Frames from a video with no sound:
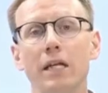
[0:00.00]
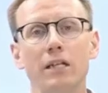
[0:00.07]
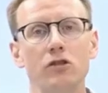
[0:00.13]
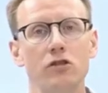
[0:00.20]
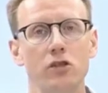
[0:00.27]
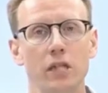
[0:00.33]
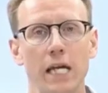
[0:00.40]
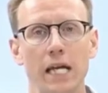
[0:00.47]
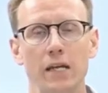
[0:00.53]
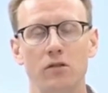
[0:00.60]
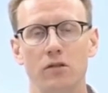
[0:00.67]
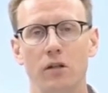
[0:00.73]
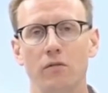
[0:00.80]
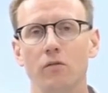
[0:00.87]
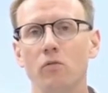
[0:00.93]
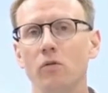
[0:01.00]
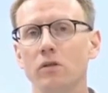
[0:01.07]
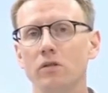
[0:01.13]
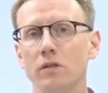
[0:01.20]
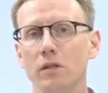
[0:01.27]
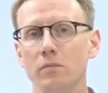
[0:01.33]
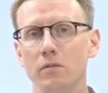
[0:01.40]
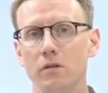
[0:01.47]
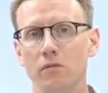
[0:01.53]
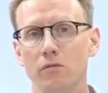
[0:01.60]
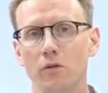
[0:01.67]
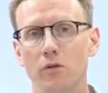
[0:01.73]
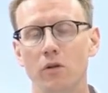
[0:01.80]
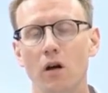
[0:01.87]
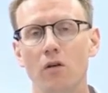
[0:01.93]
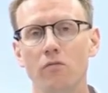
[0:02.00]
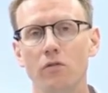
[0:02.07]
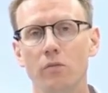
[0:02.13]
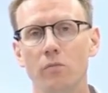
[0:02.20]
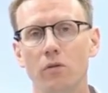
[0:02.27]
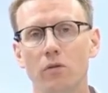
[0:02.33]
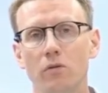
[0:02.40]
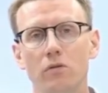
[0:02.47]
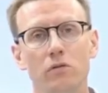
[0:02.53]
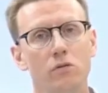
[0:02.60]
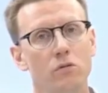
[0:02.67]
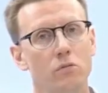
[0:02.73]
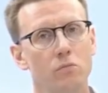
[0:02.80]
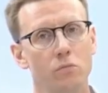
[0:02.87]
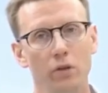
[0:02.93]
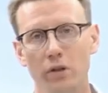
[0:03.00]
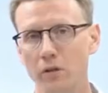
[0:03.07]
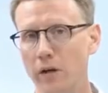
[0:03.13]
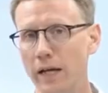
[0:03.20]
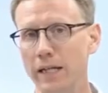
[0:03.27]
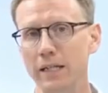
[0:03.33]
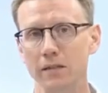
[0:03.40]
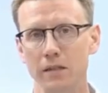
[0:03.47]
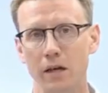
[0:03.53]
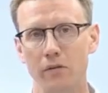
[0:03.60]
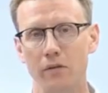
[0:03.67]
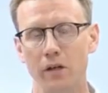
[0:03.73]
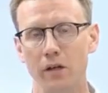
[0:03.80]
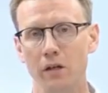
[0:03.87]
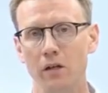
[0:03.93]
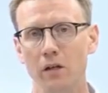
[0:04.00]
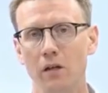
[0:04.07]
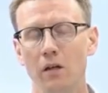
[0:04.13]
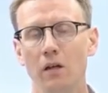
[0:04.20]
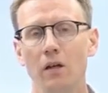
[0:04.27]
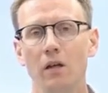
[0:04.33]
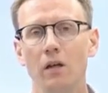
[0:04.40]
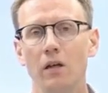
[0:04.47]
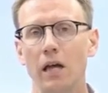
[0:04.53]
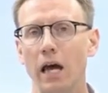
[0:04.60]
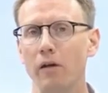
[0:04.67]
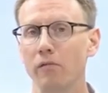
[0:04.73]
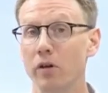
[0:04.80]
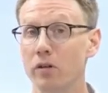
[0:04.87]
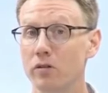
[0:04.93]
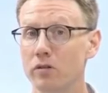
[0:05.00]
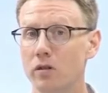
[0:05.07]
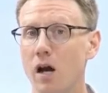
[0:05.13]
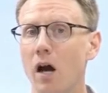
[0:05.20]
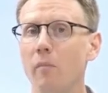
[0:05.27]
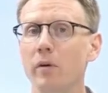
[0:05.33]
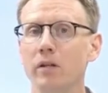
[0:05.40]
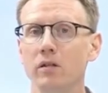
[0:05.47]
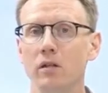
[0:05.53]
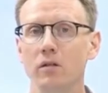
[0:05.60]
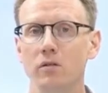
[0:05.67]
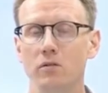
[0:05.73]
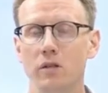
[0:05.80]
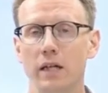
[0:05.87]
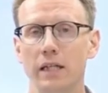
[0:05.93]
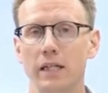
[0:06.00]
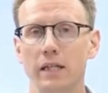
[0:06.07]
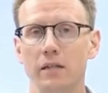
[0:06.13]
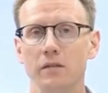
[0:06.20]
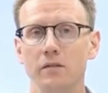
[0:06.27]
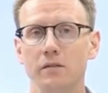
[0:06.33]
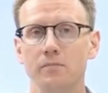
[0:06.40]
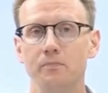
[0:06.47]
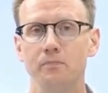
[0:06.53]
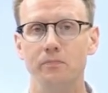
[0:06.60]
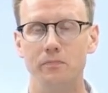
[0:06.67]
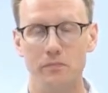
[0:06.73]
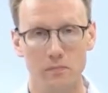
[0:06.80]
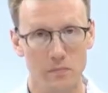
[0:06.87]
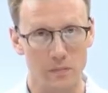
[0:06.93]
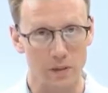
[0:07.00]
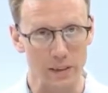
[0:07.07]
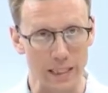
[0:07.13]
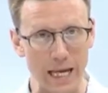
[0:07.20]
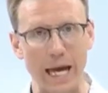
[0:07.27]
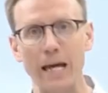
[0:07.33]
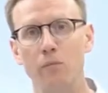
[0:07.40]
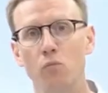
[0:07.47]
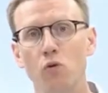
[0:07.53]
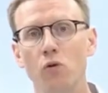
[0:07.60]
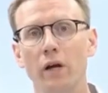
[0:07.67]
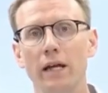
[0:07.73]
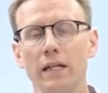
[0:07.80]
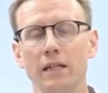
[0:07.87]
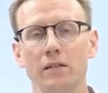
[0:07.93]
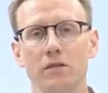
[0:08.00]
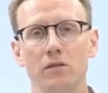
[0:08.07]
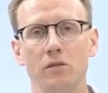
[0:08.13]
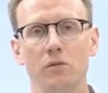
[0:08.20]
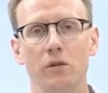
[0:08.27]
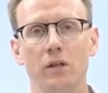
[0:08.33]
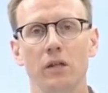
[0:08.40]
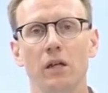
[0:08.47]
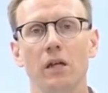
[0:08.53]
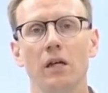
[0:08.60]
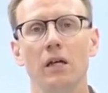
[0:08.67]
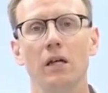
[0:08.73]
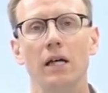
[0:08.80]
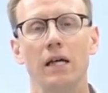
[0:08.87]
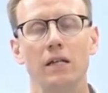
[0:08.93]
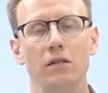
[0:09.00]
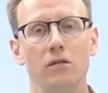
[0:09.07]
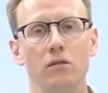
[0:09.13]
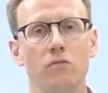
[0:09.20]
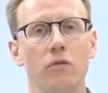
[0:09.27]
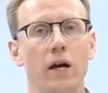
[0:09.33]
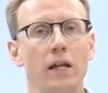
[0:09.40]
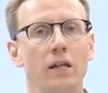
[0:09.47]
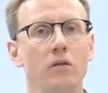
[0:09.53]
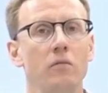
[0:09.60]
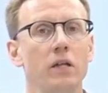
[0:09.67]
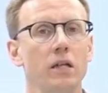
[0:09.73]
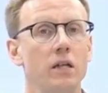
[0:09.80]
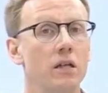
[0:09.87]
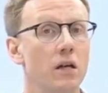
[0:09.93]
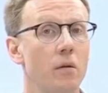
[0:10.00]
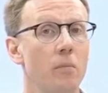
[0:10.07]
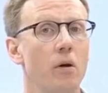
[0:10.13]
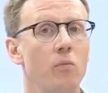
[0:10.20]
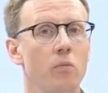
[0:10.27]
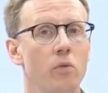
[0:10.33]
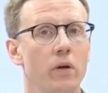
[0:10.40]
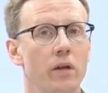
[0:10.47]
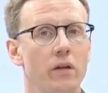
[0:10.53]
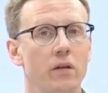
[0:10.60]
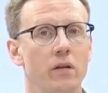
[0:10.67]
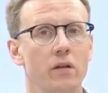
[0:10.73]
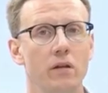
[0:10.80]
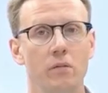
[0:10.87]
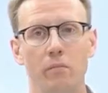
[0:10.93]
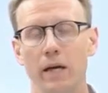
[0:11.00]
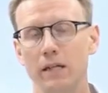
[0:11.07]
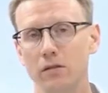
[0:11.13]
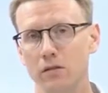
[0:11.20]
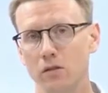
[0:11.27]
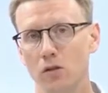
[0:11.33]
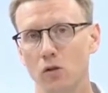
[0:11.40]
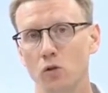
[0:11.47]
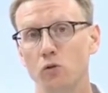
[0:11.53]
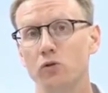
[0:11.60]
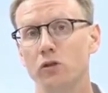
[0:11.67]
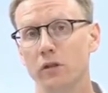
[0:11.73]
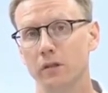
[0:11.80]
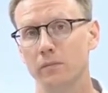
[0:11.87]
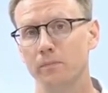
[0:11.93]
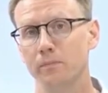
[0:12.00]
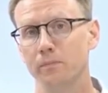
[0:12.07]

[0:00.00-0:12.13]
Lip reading: exchange and everyone seems to feel comfortable to put their ideas out there, have others comment on those ideas, add more ideas to it, until finally we can come up with the best solution.